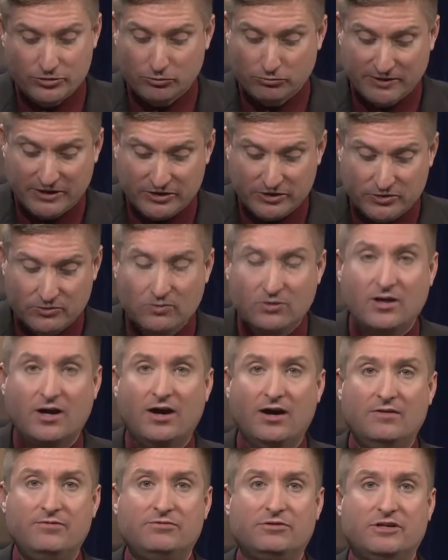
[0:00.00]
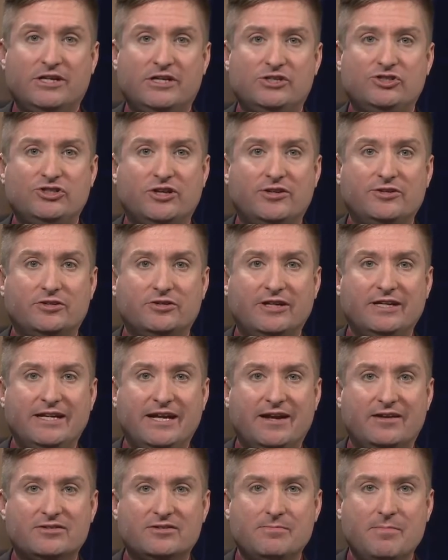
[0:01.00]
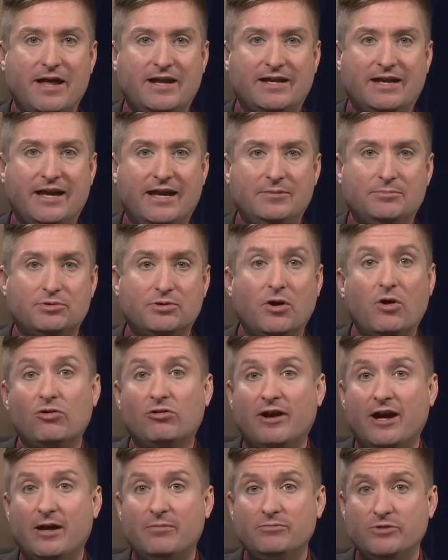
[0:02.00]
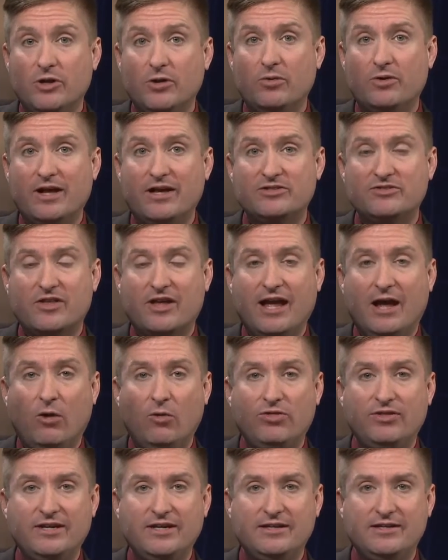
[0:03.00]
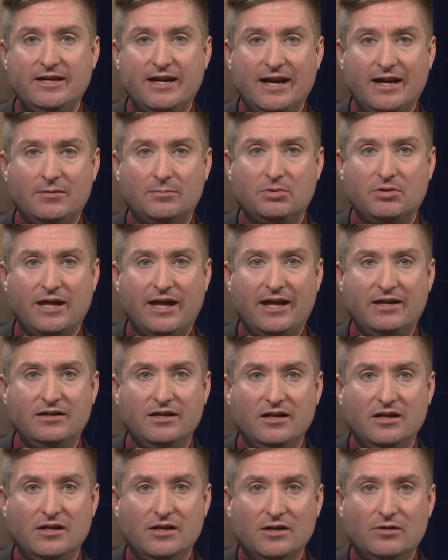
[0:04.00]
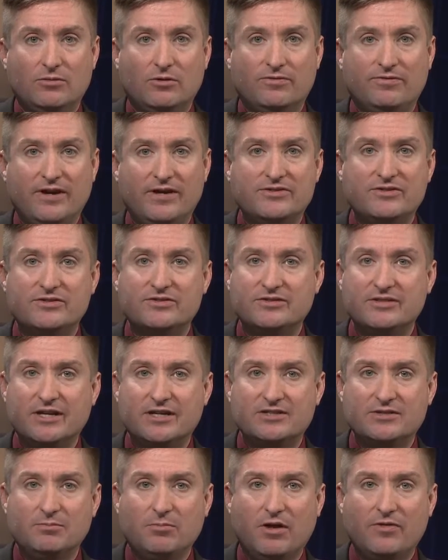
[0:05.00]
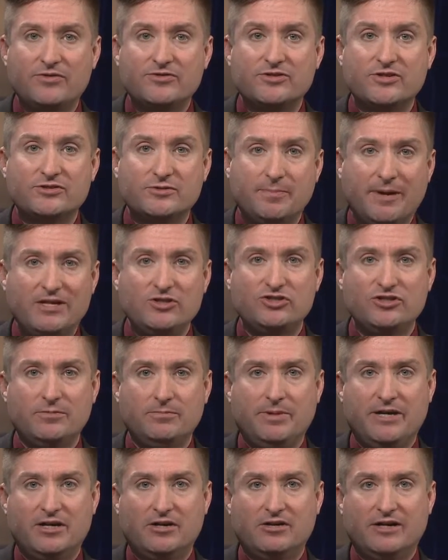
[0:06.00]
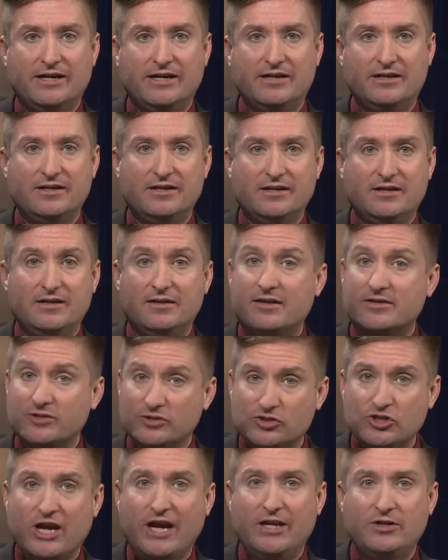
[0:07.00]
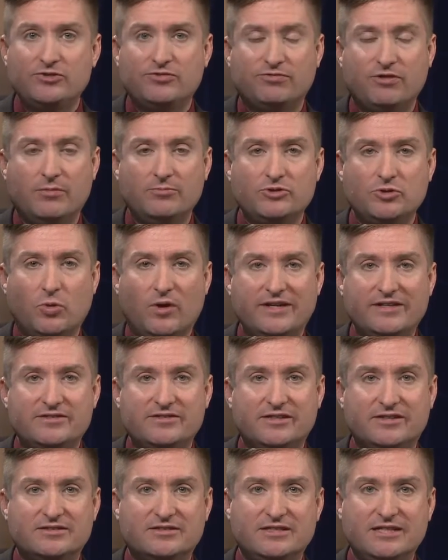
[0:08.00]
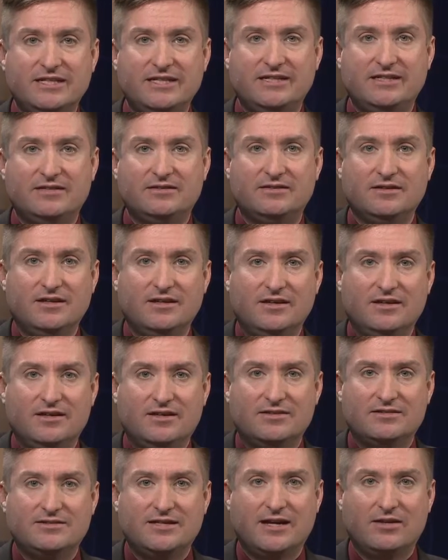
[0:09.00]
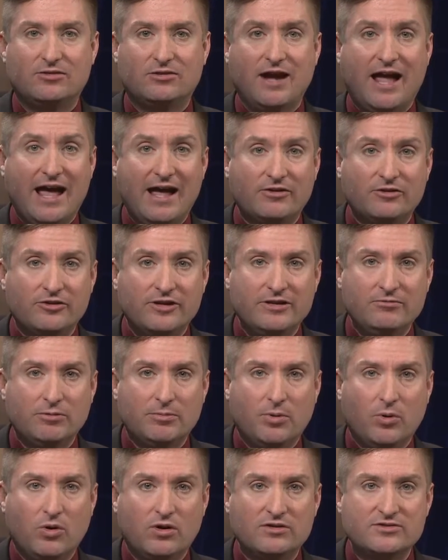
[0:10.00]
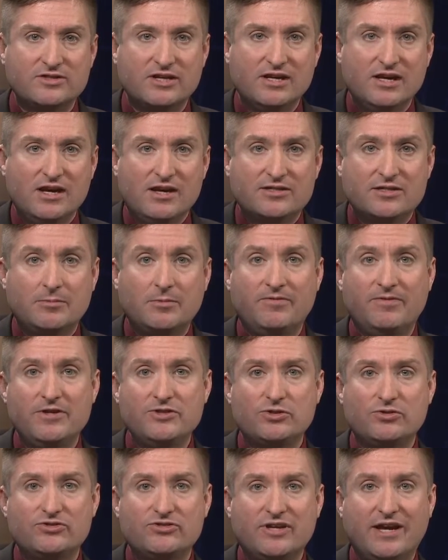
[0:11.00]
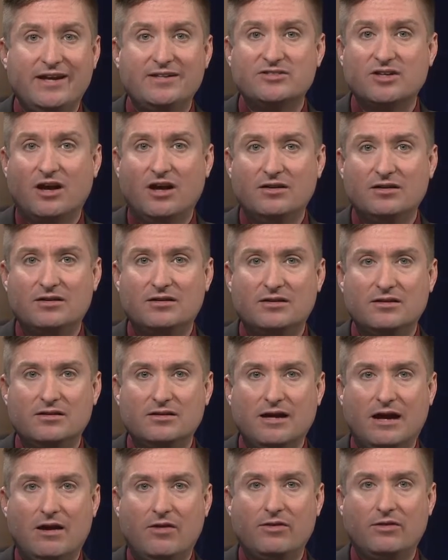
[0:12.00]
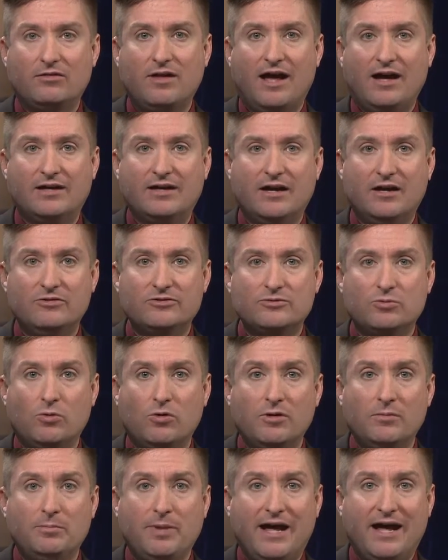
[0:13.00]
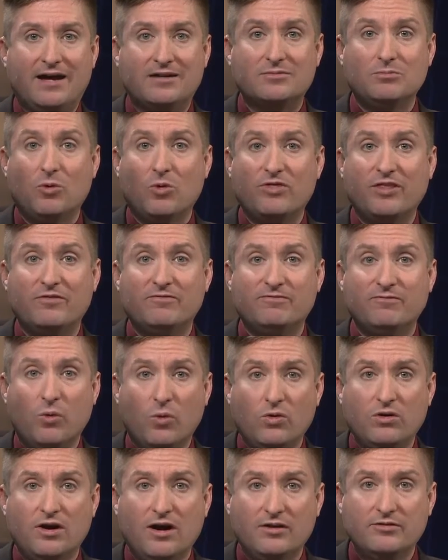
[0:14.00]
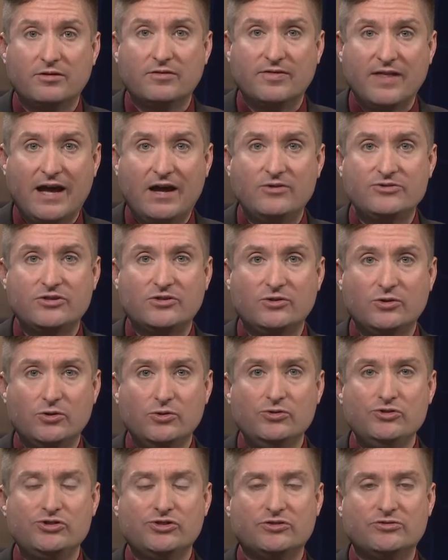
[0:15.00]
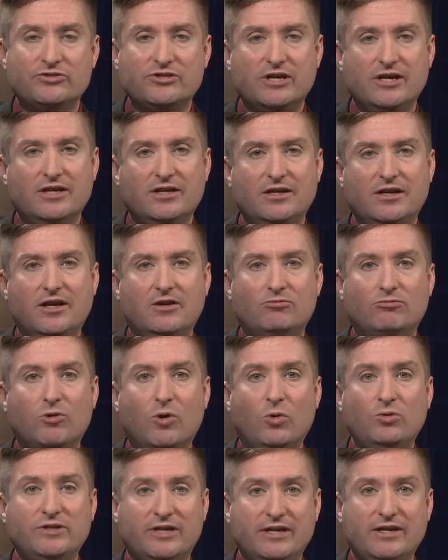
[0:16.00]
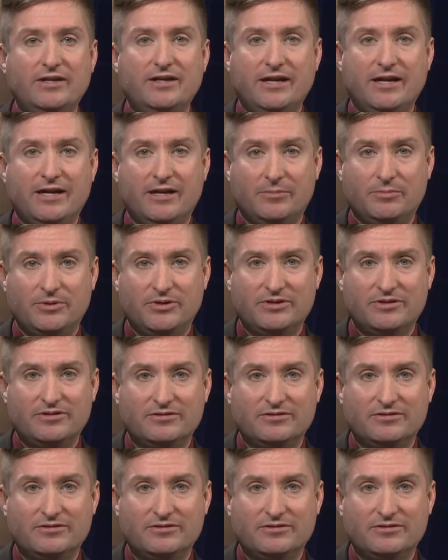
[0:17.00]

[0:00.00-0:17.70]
to renew coverage under Indiana's Medicaid program known as the Healthy Indiana Plan will face a 6-month suspension period. That's a change from 2016. As Taylor Haggerty reports, some officials say it's unclear how the lockouts will impact more than 400,000 Hoosiers enrolled in HIP.